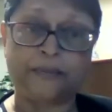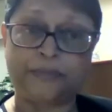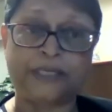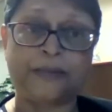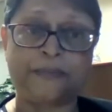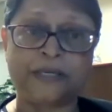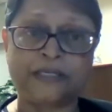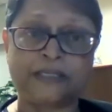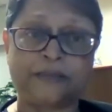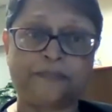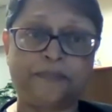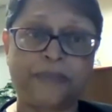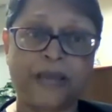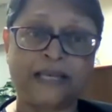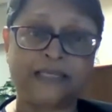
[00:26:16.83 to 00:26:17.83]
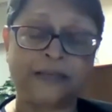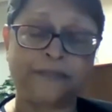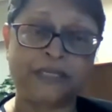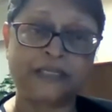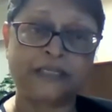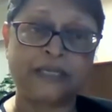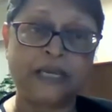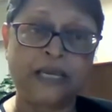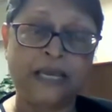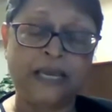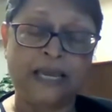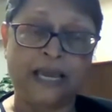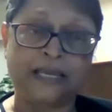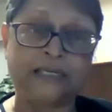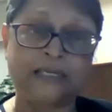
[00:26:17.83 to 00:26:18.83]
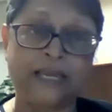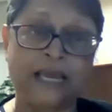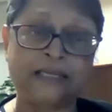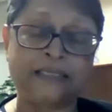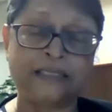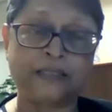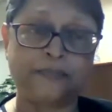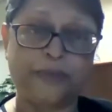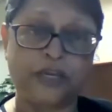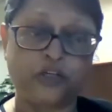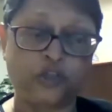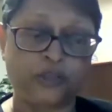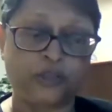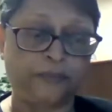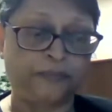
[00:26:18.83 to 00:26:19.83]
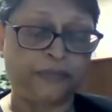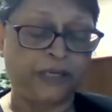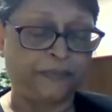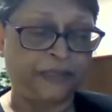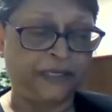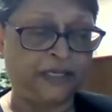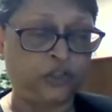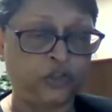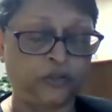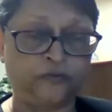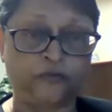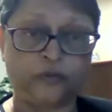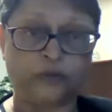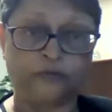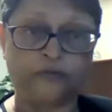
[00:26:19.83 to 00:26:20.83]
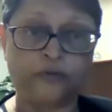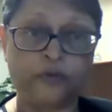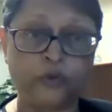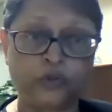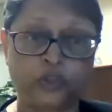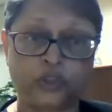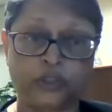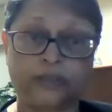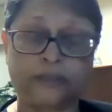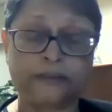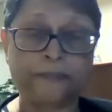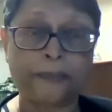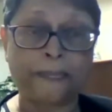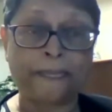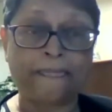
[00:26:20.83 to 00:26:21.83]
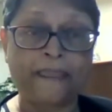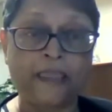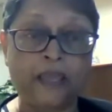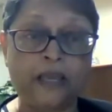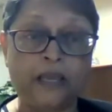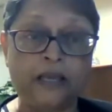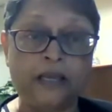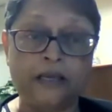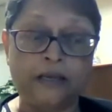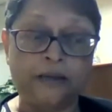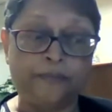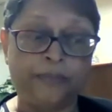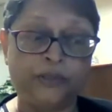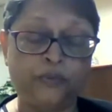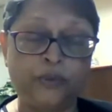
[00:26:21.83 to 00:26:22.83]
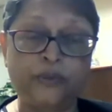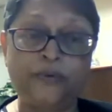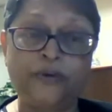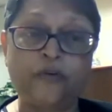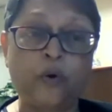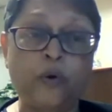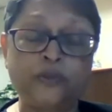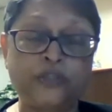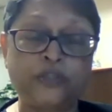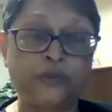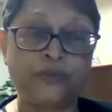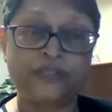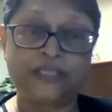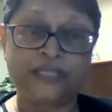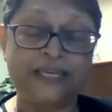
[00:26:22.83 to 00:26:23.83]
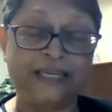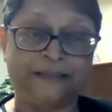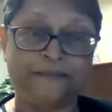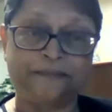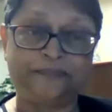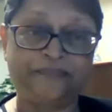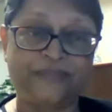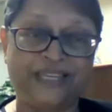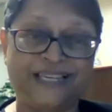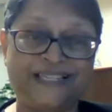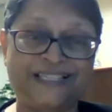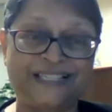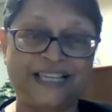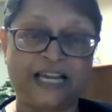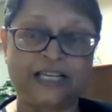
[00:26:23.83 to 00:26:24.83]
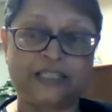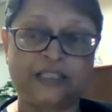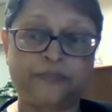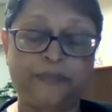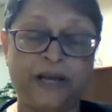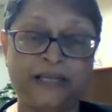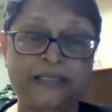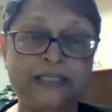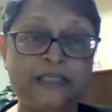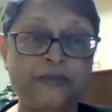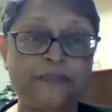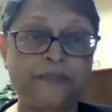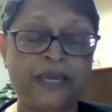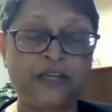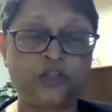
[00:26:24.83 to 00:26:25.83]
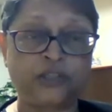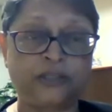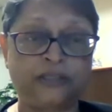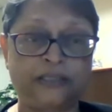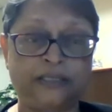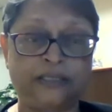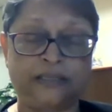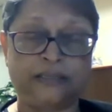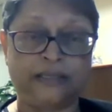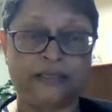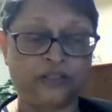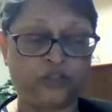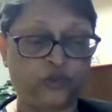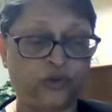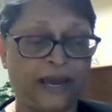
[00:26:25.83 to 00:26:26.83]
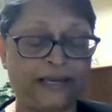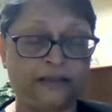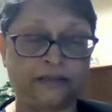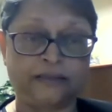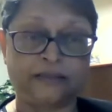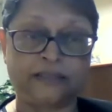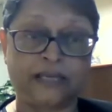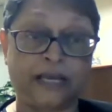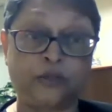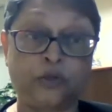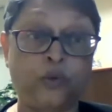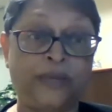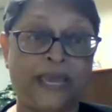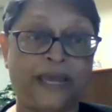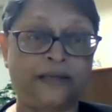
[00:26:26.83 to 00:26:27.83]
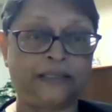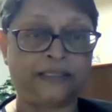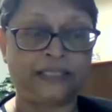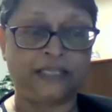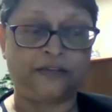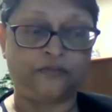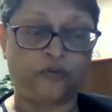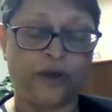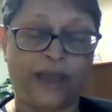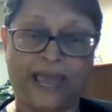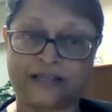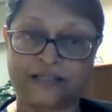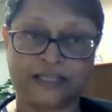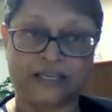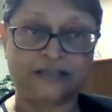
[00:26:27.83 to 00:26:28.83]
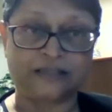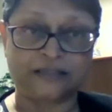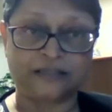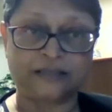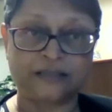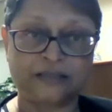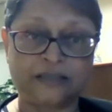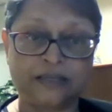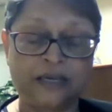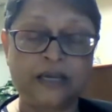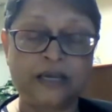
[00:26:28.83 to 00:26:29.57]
epidemics and pandemics and in anticipation and preparation for the future. But what we've also seen is that participation in these trials are no guarantee for access.